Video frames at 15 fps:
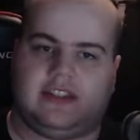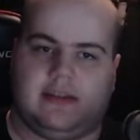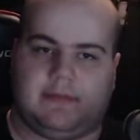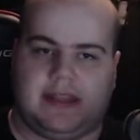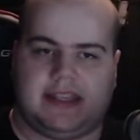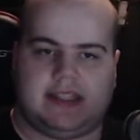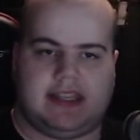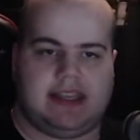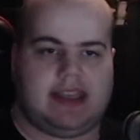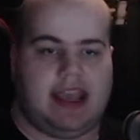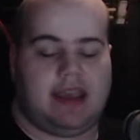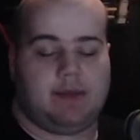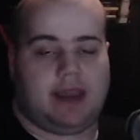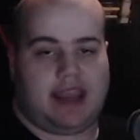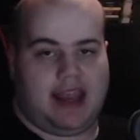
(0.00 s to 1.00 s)
PC
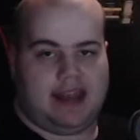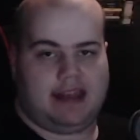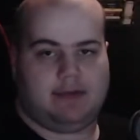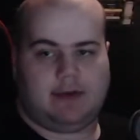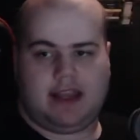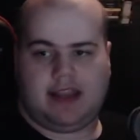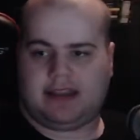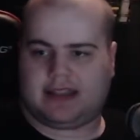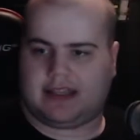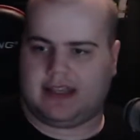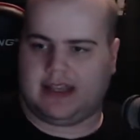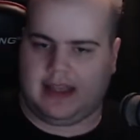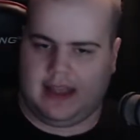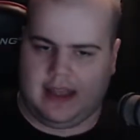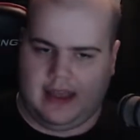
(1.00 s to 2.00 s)
gaming anyways,
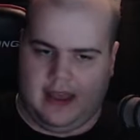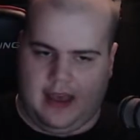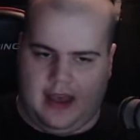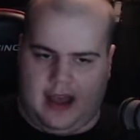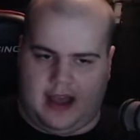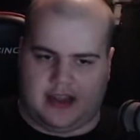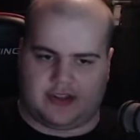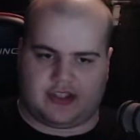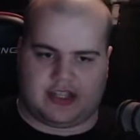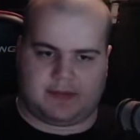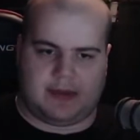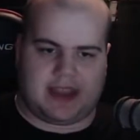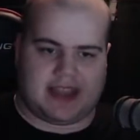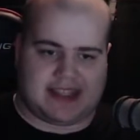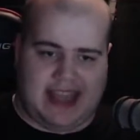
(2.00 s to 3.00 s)
just
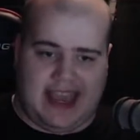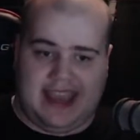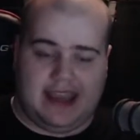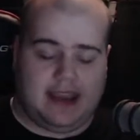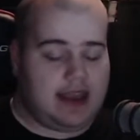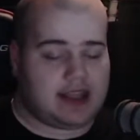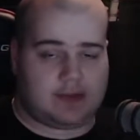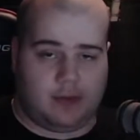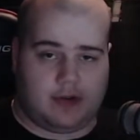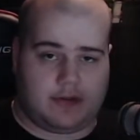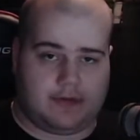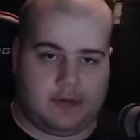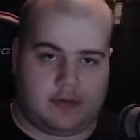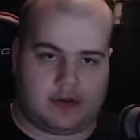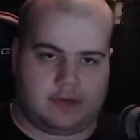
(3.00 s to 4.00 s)
because it's more
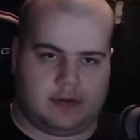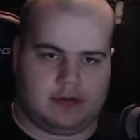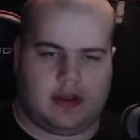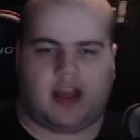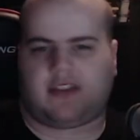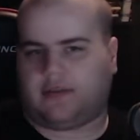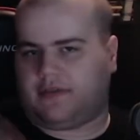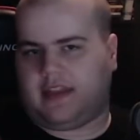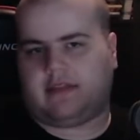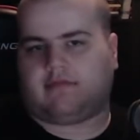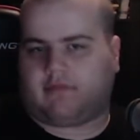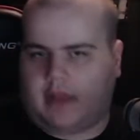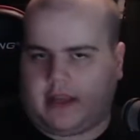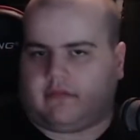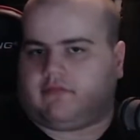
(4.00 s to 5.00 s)
affordable, other than
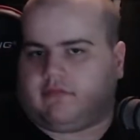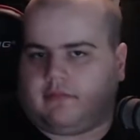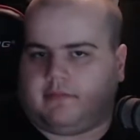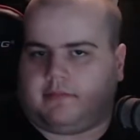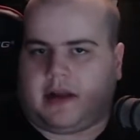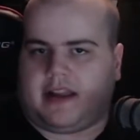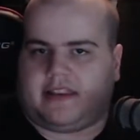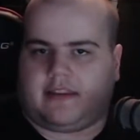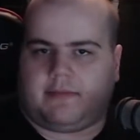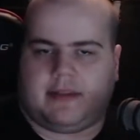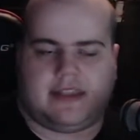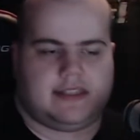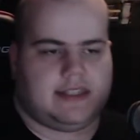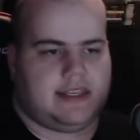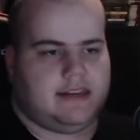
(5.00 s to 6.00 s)
like buying the
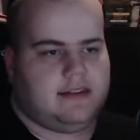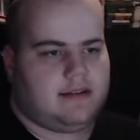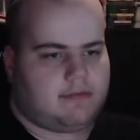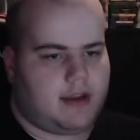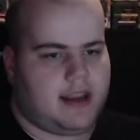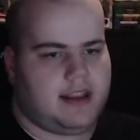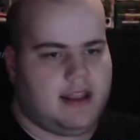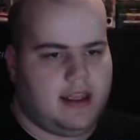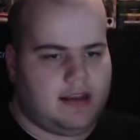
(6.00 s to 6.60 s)
PC, right?